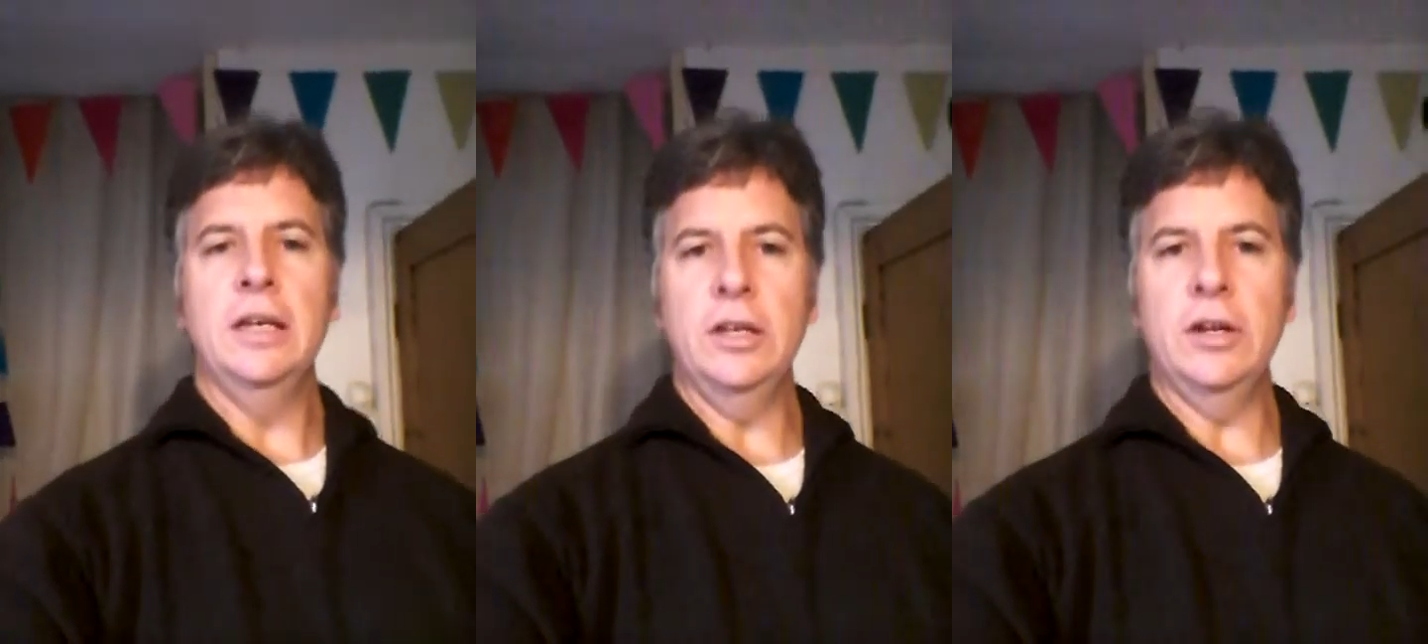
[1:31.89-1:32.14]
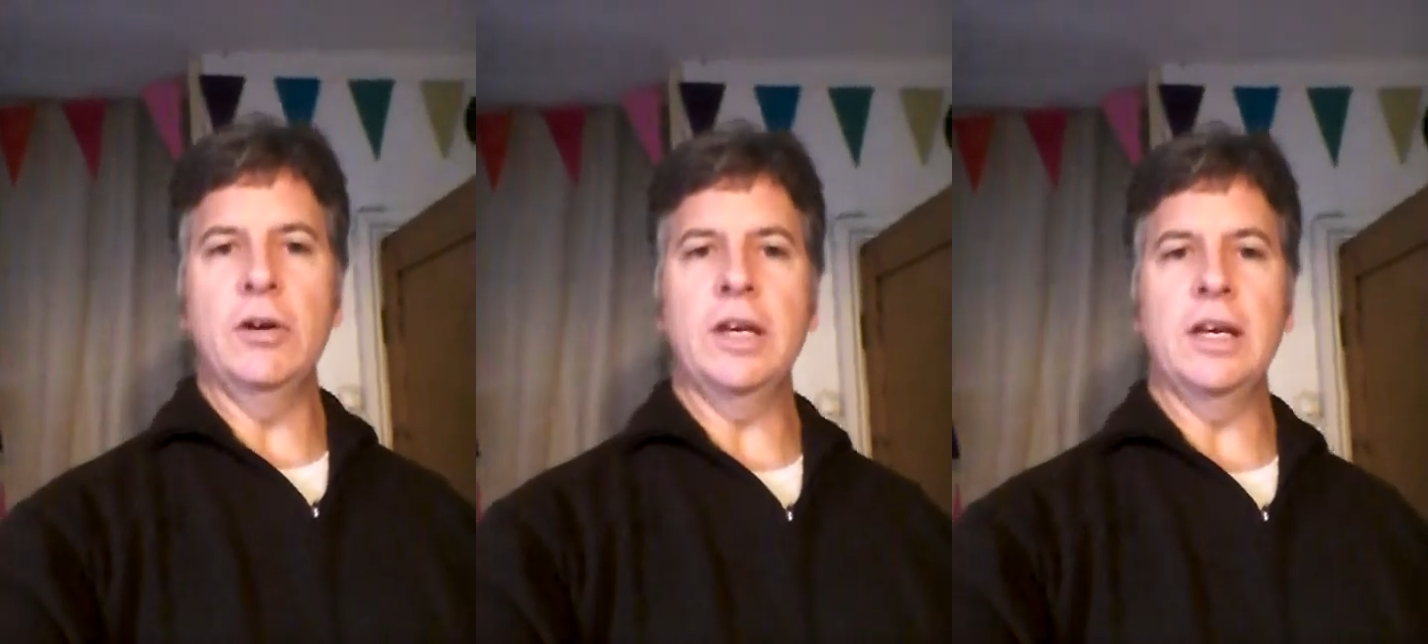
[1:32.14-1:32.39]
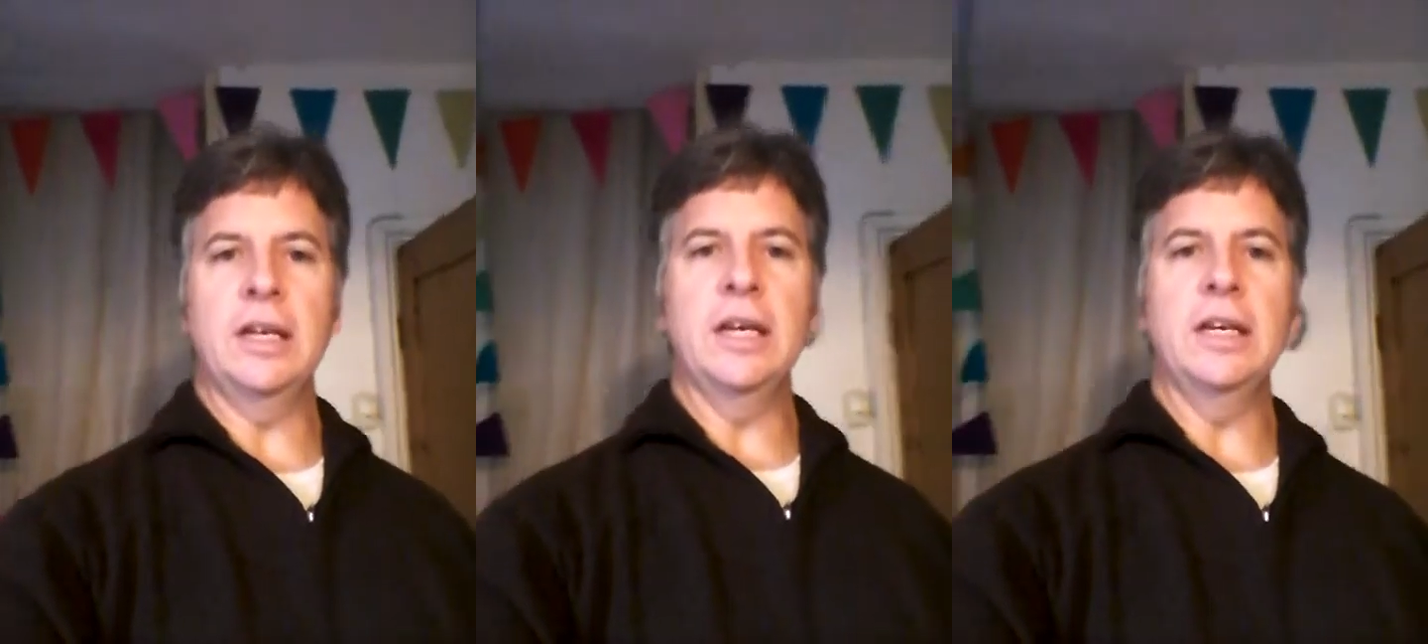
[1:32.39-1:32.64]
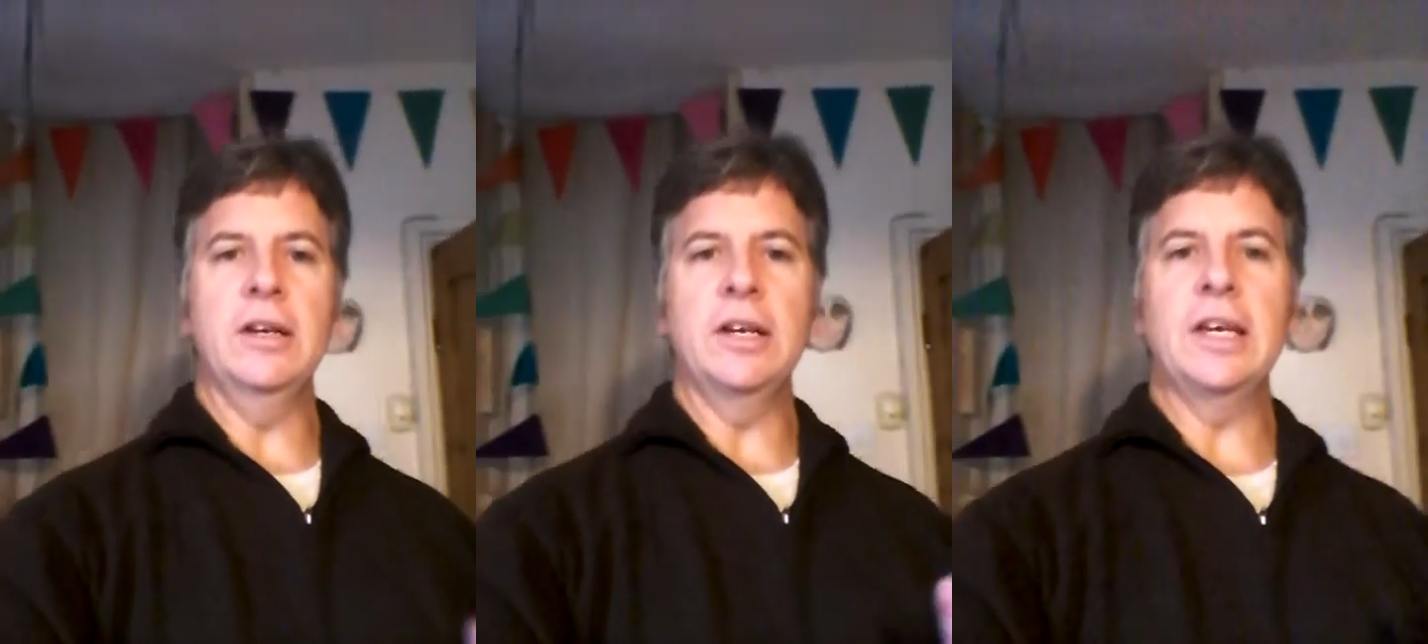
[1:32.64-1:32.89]

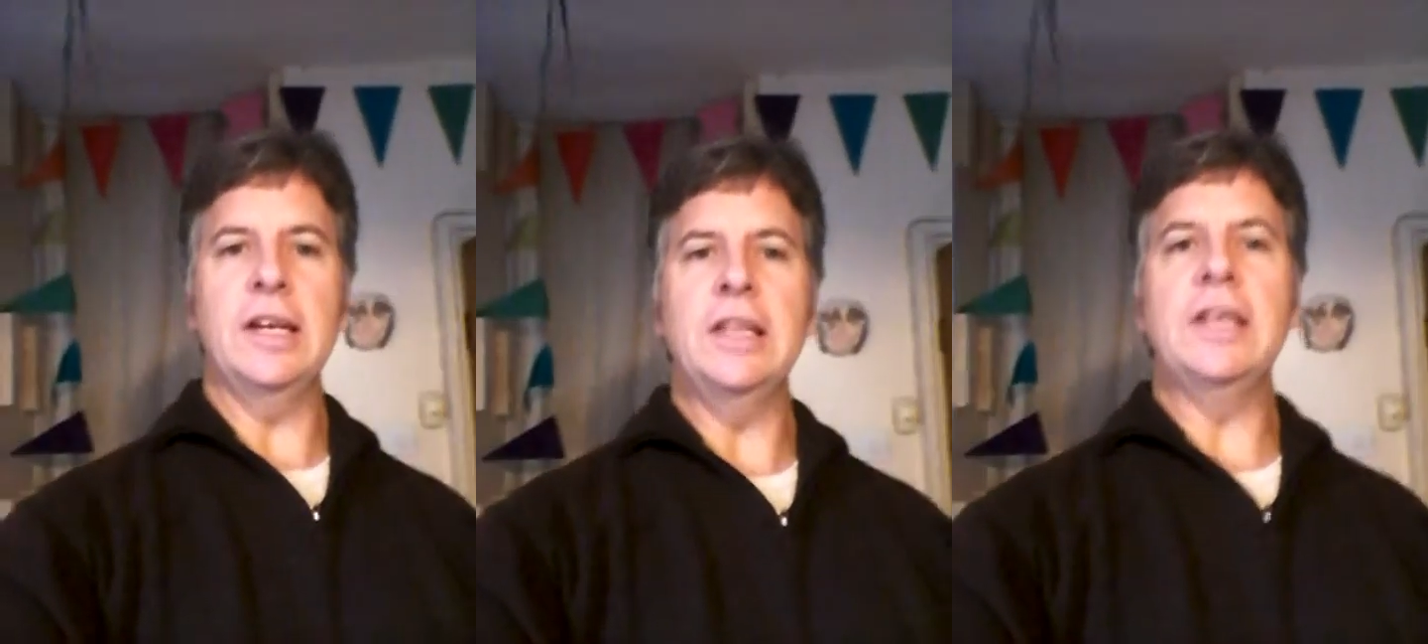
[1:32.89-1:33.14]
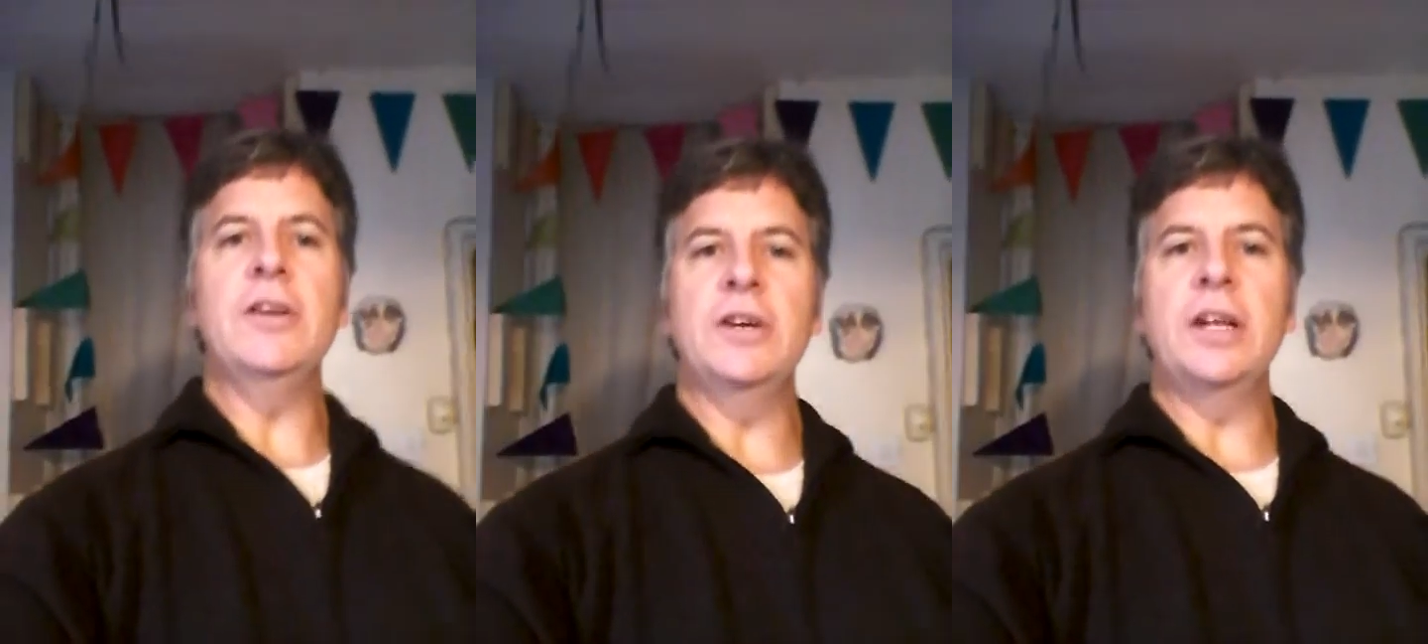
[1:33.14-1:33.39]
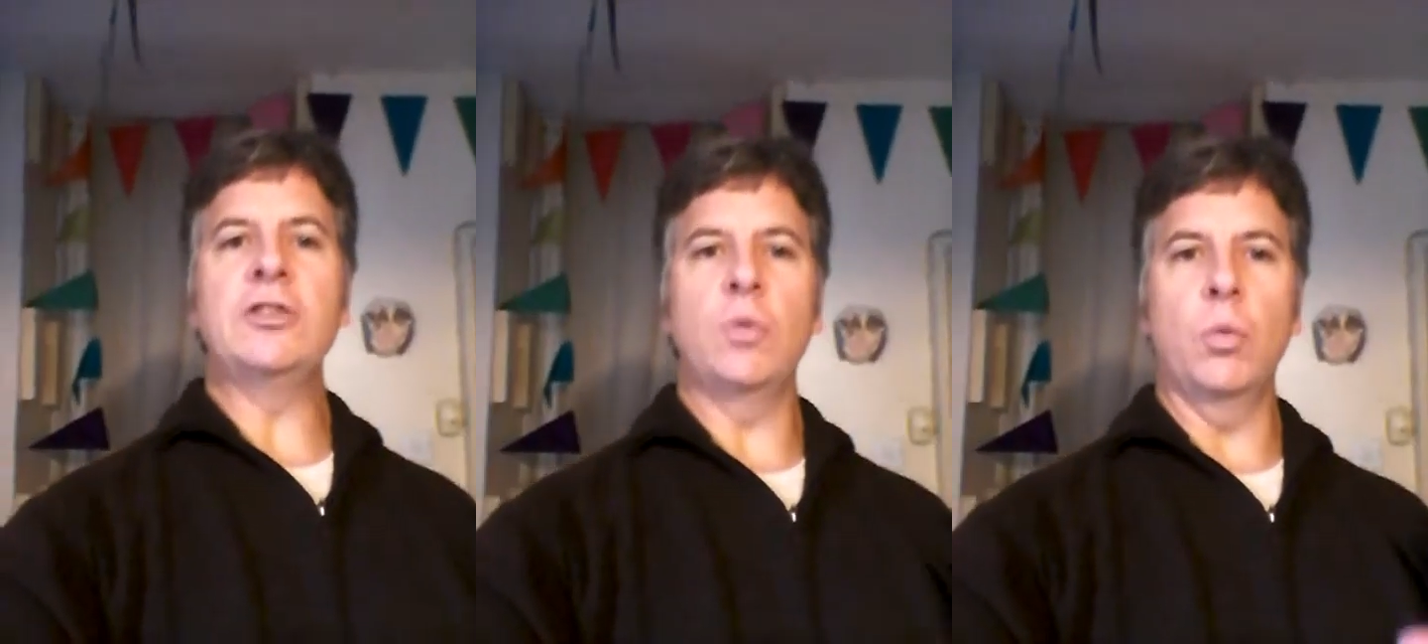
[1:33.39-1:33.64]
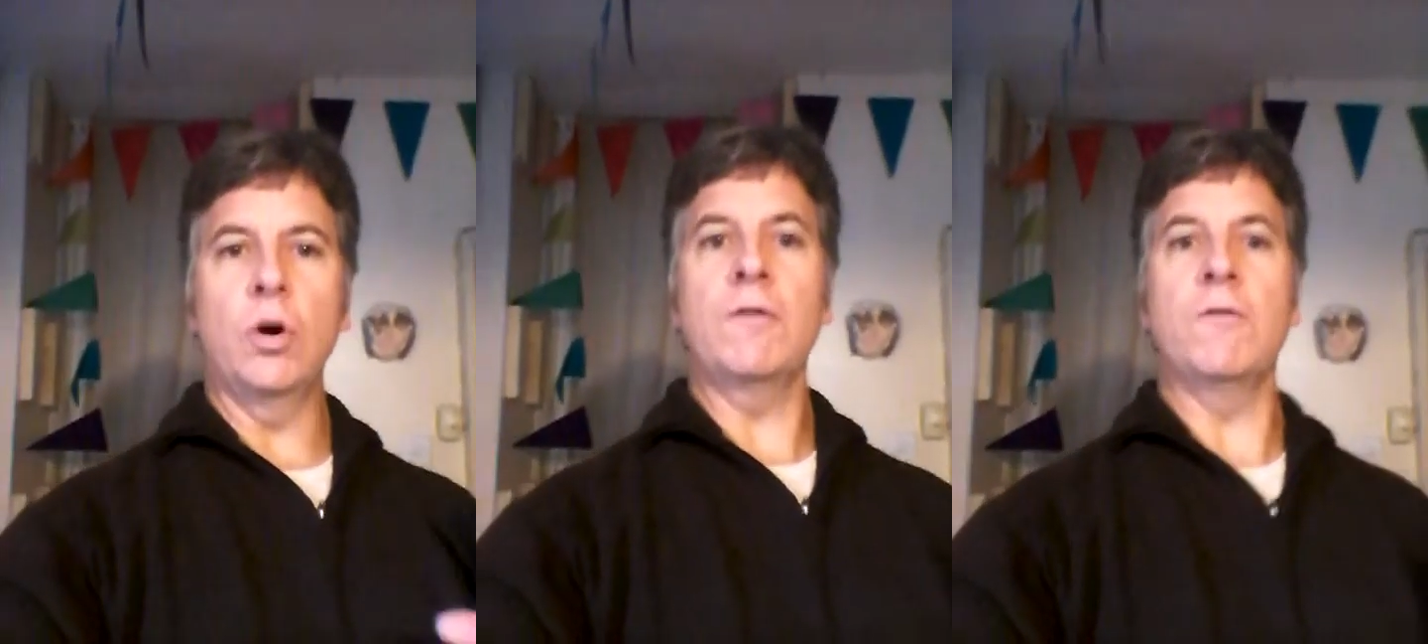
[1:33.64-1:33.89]
getting the internet to
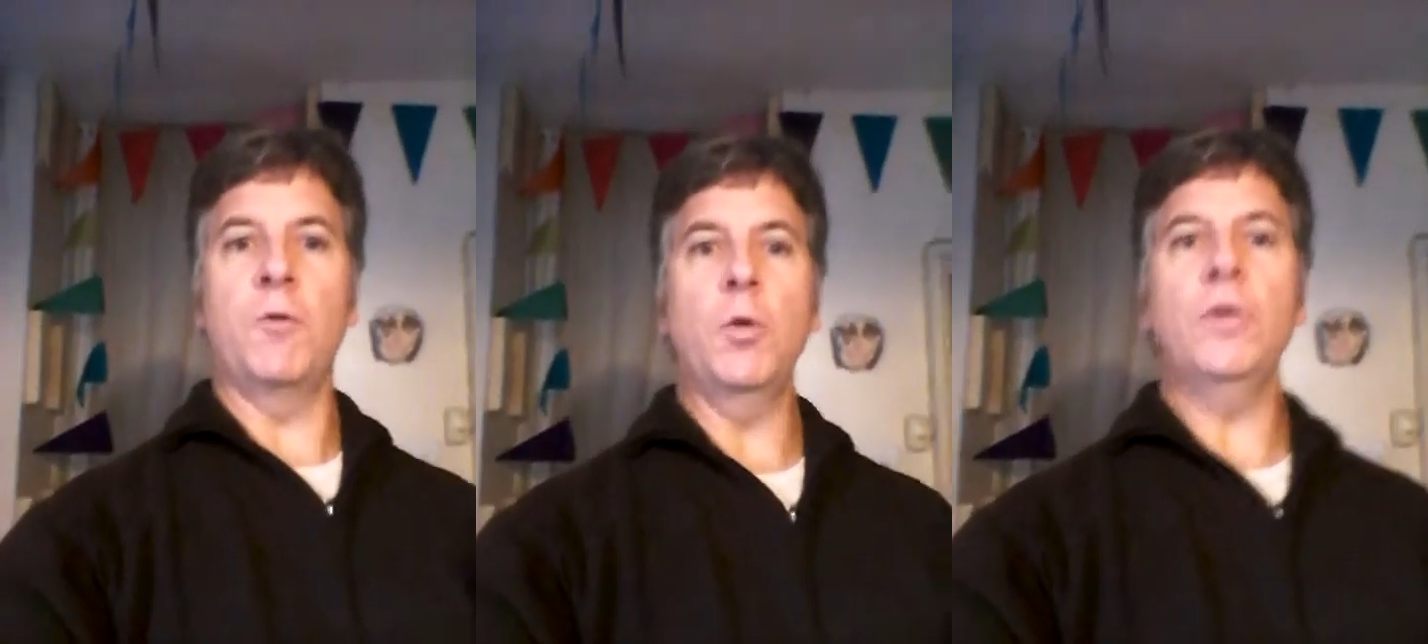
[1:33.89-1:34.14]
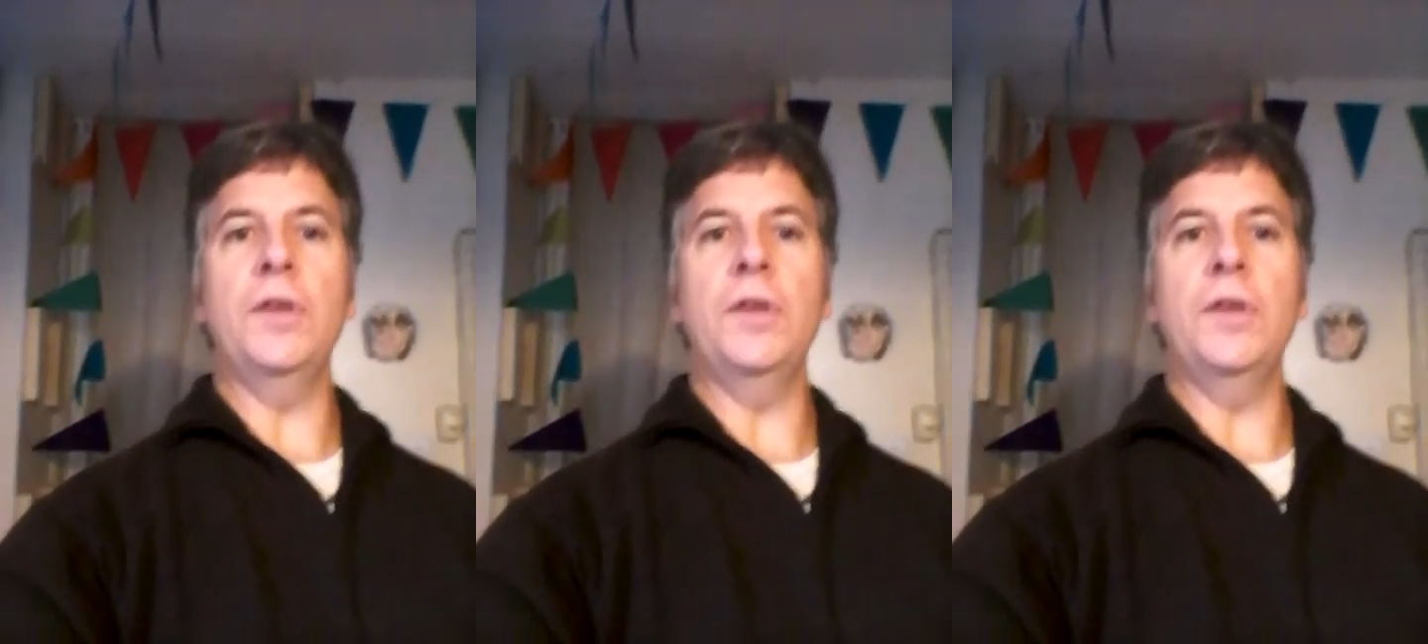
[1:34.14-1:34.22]
work for